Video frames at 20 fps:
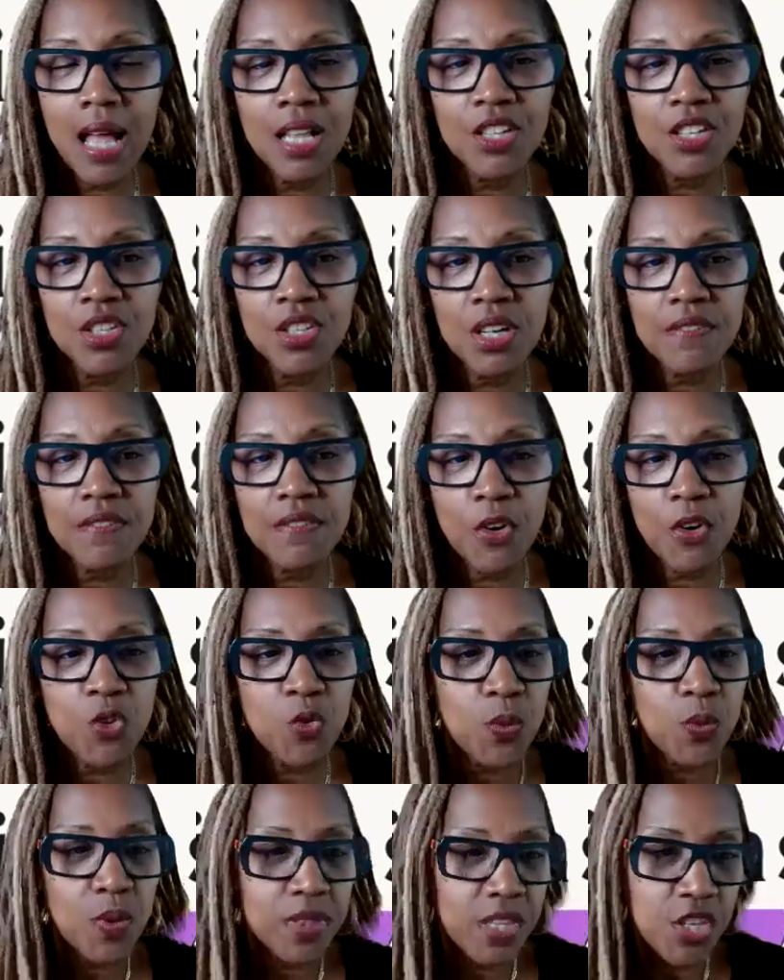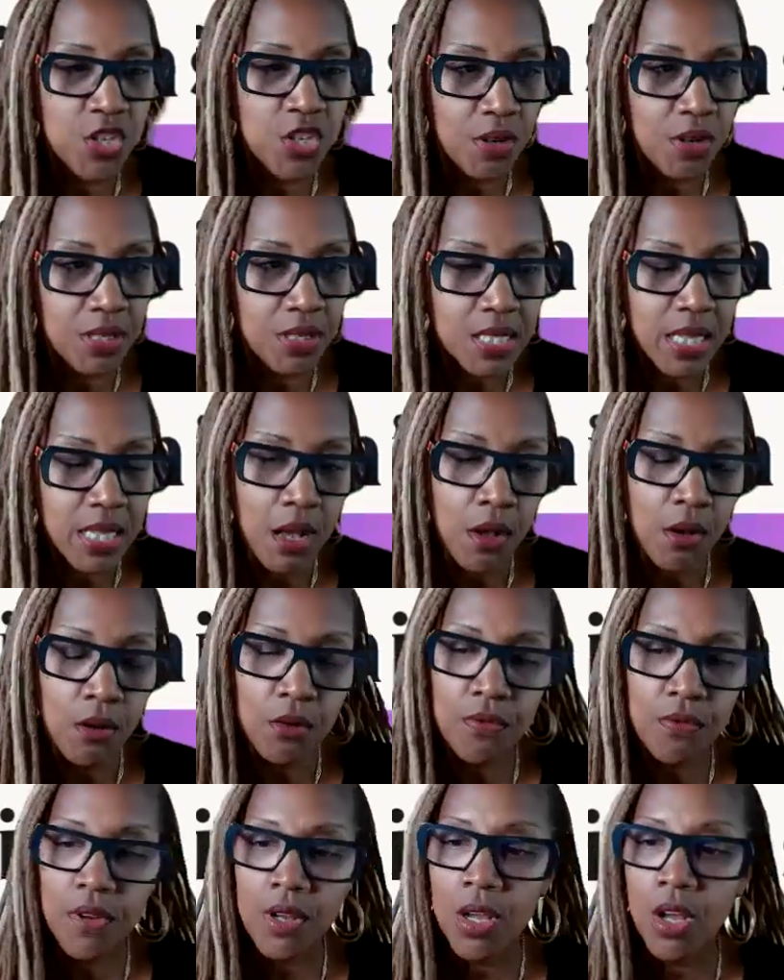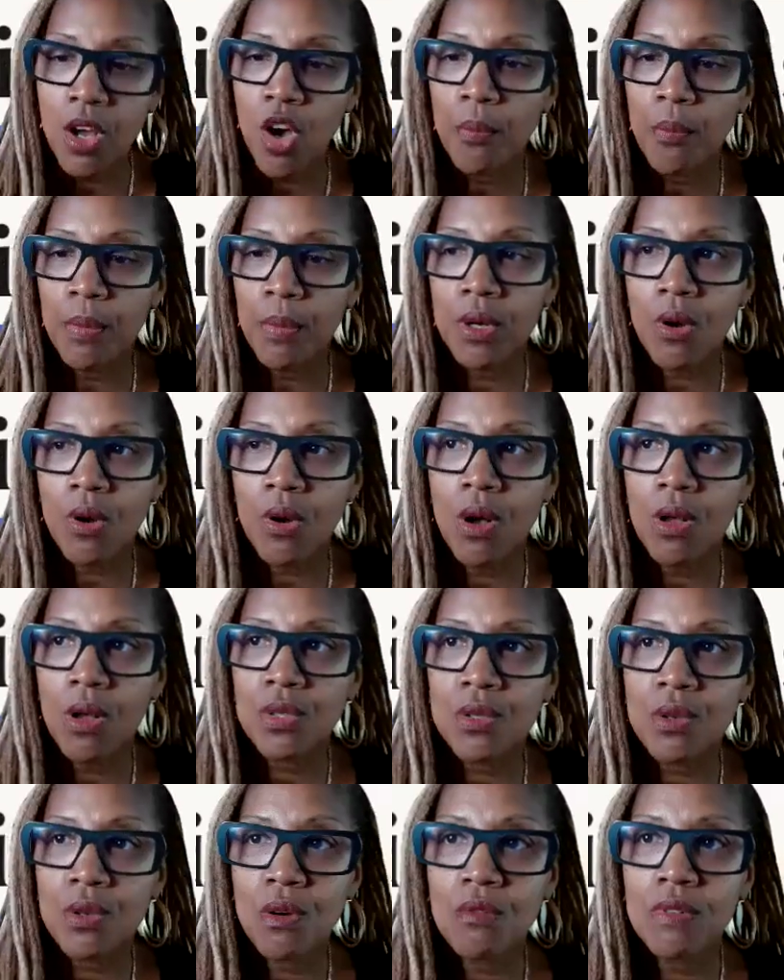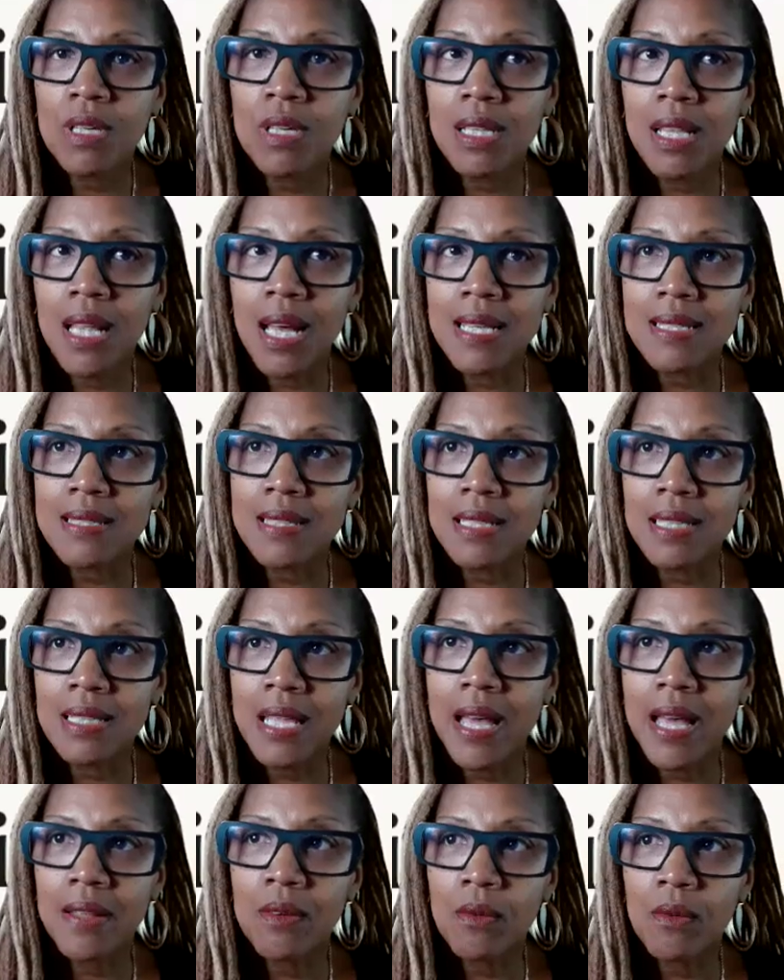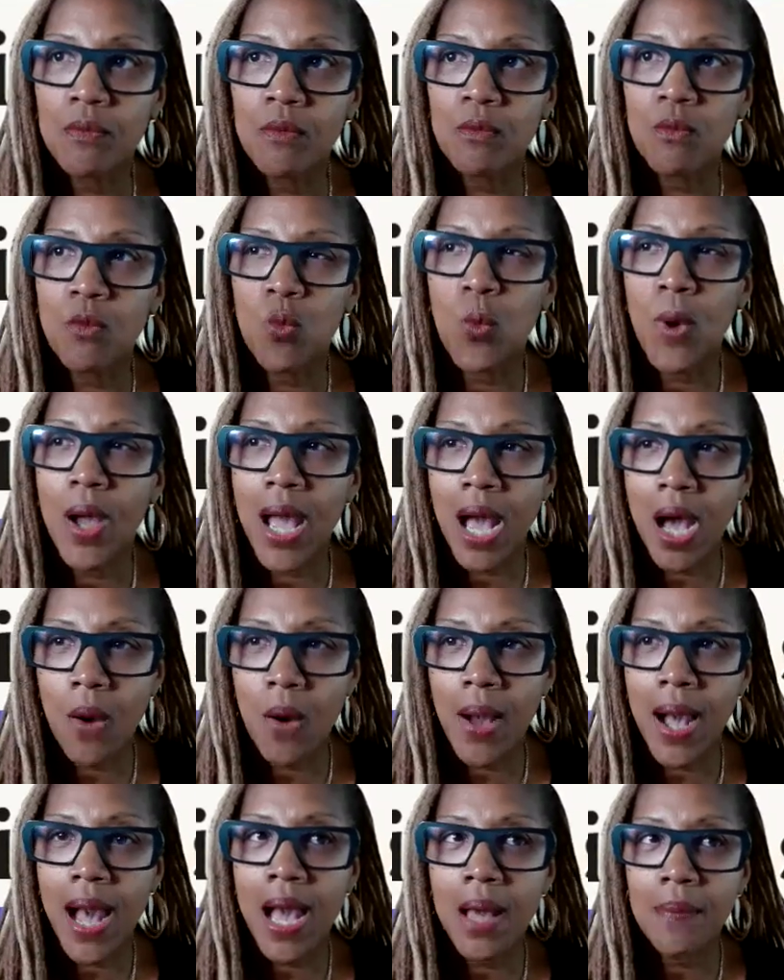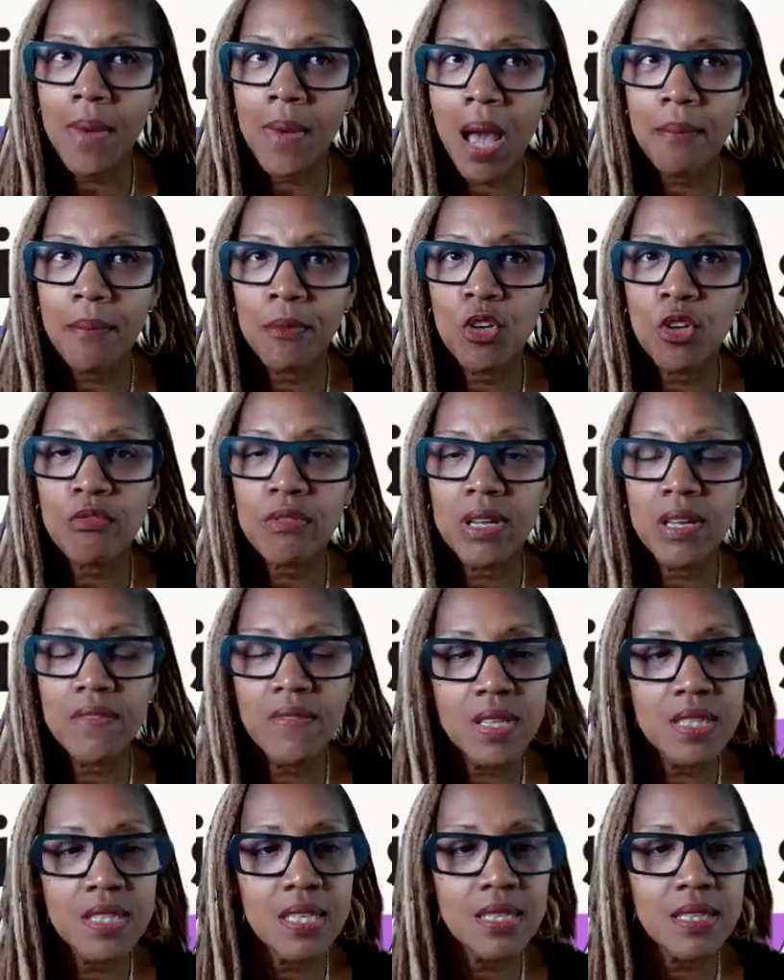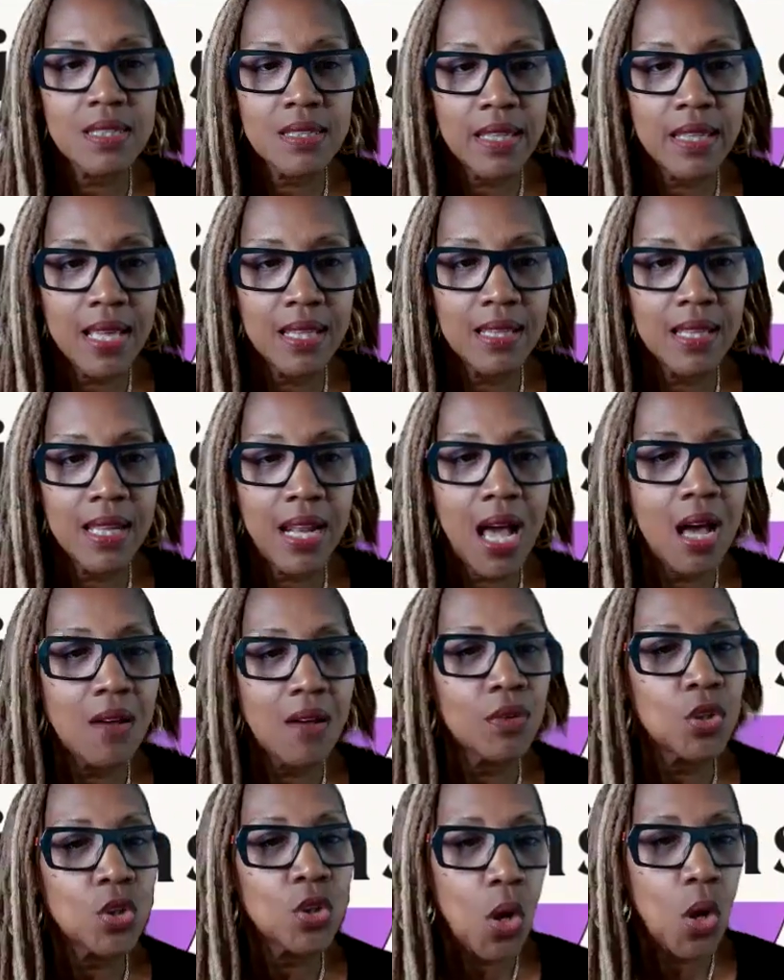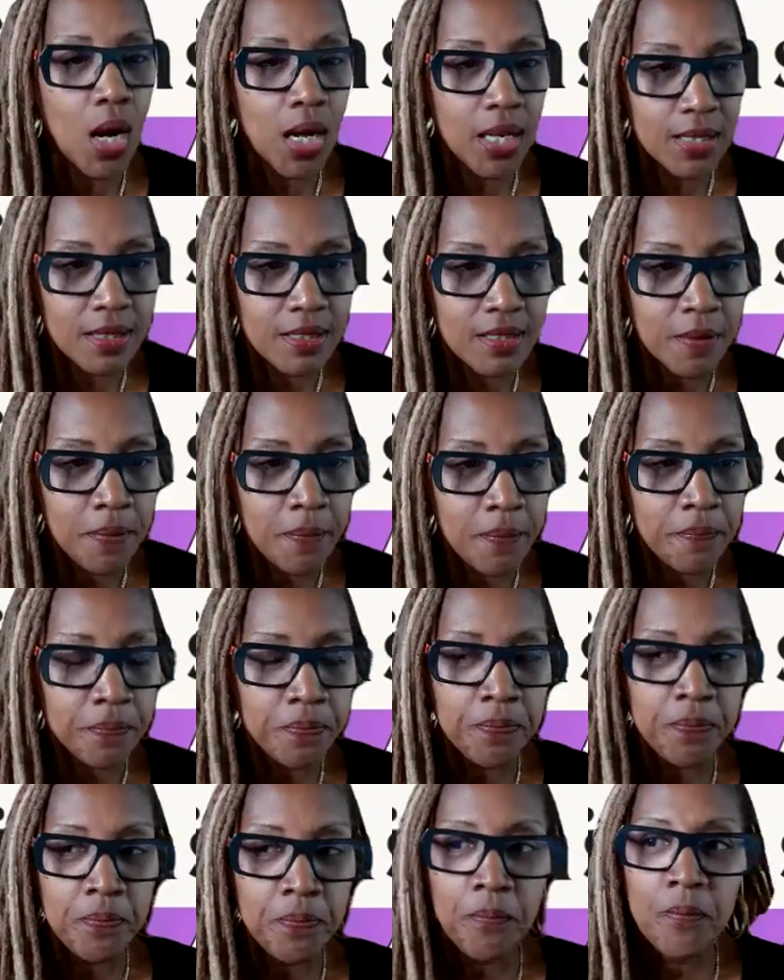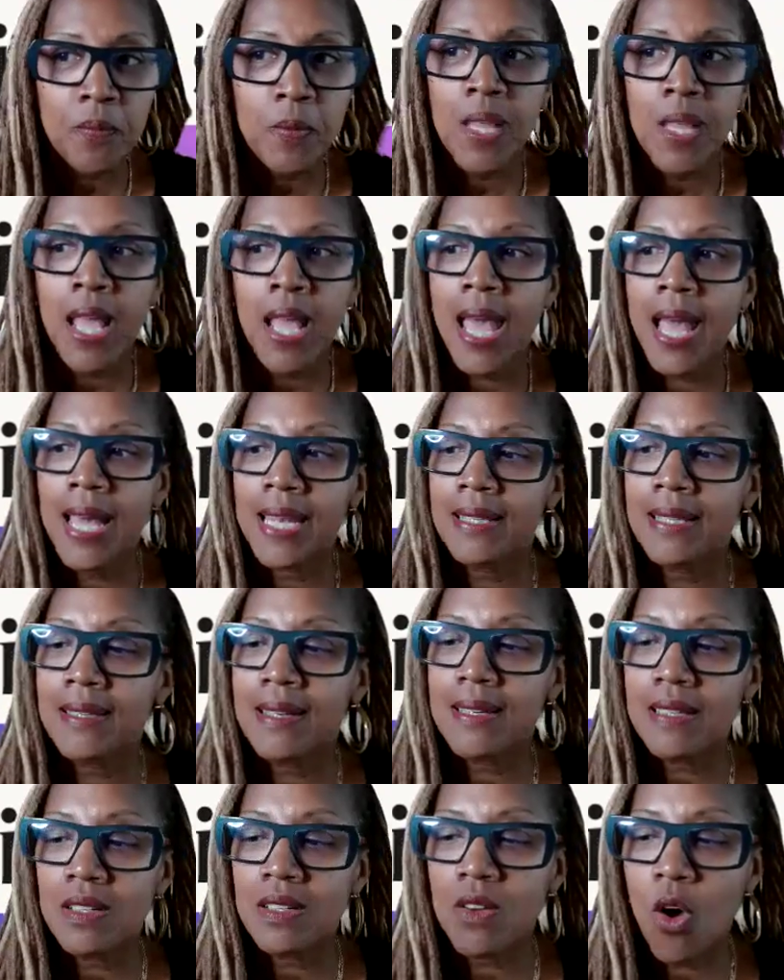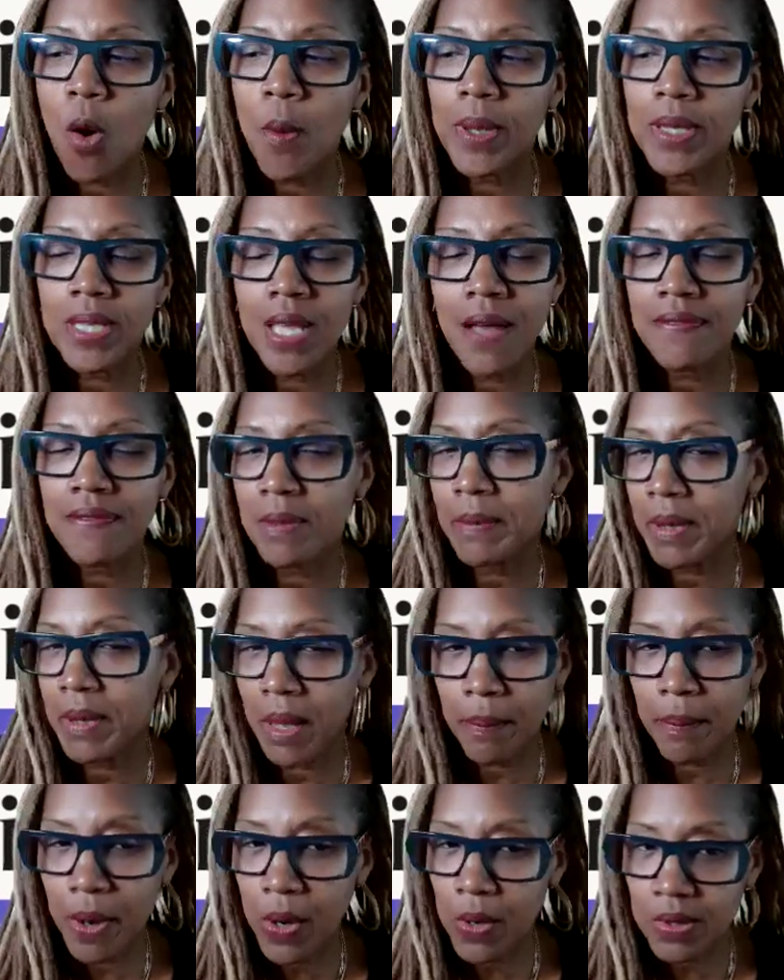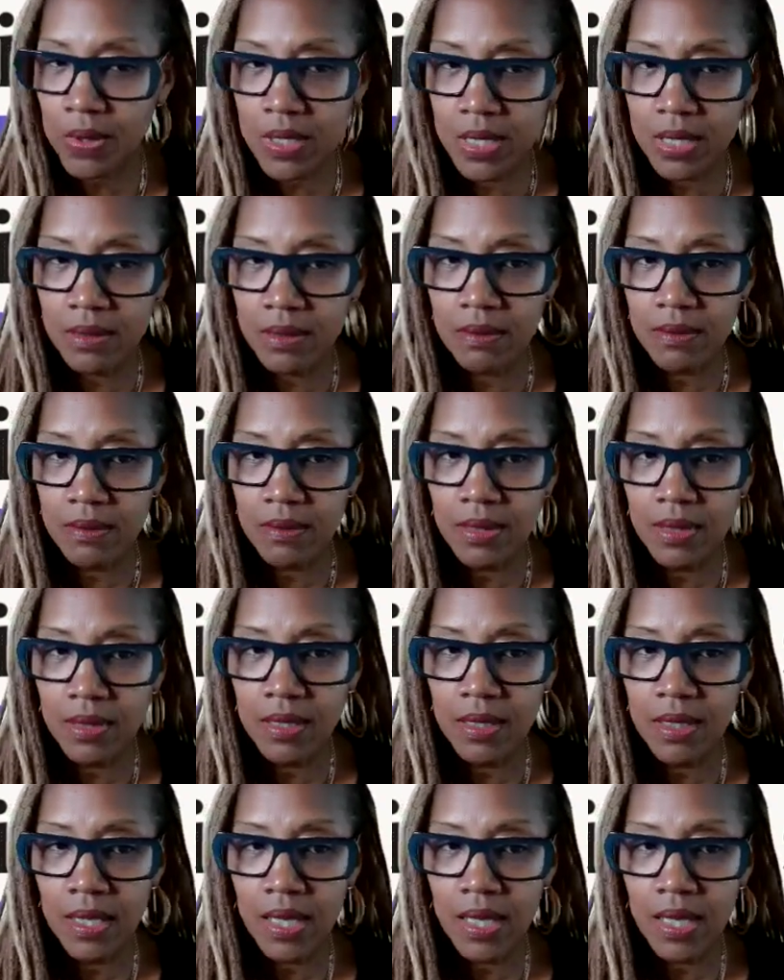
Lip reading: acknowledging it first within yourself, but also realizing that, wow, I'm grieving this thing that I've lost. And it doesn't always have to be a person.